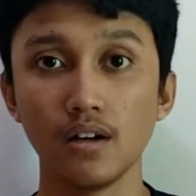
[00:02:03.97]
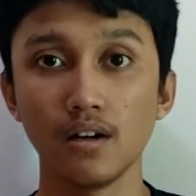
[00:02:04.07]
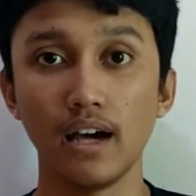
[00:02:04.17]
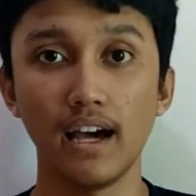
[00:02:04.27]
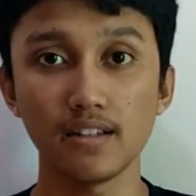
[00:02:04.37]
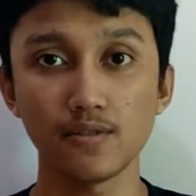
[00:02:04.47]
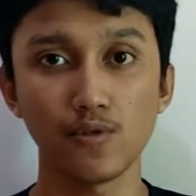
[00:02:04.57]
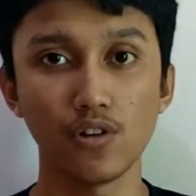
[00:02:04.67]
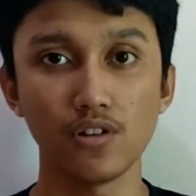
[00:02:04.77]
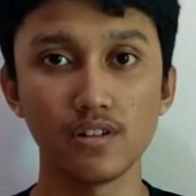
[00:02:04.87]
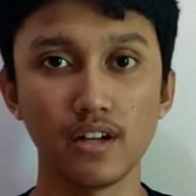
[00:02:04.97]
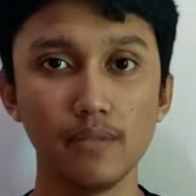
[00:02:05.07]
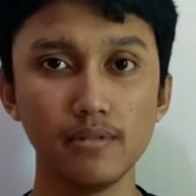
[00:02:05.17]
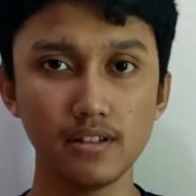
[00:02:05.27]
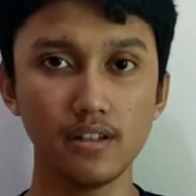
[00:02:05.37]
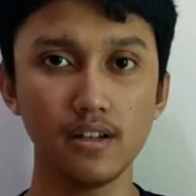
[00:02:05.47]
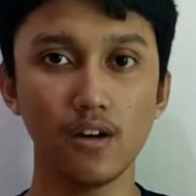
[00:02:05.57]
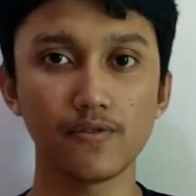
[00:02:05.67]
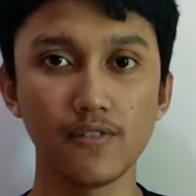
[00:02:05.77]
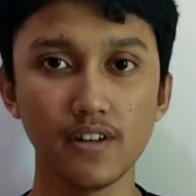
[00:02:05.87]
As for the ability of
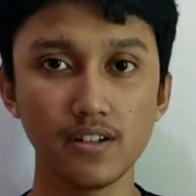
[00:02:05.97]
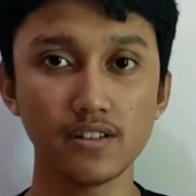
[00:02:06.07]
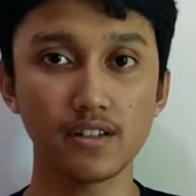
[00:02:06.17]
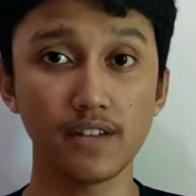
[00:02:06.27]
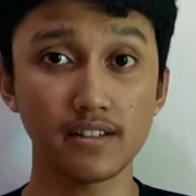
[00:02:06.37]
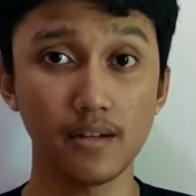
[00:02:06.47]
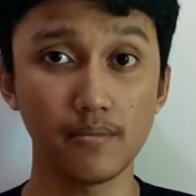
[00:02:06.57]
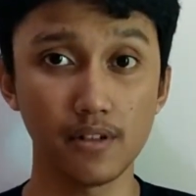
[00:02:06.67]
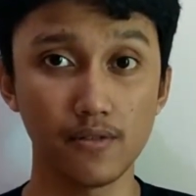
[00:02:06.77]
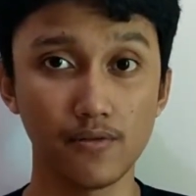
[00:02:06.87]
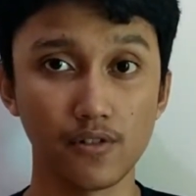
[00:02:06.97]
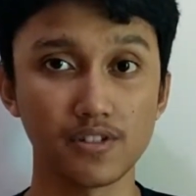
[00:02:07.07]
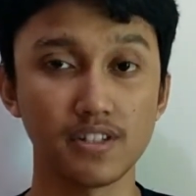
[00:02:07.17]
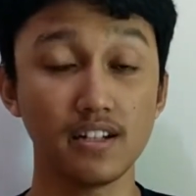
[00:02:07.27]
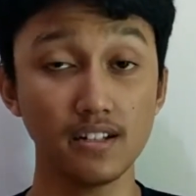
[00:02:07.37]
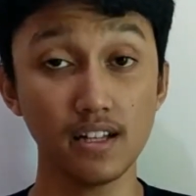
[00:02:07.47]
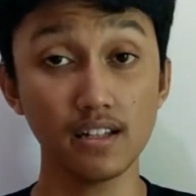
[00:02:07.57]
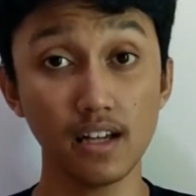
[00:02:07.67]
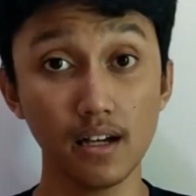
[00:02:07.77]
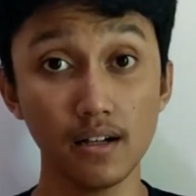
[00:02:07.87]
various examples for sharing
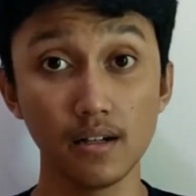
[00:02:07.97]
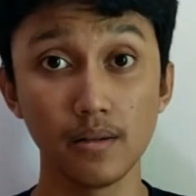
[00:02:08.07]
data,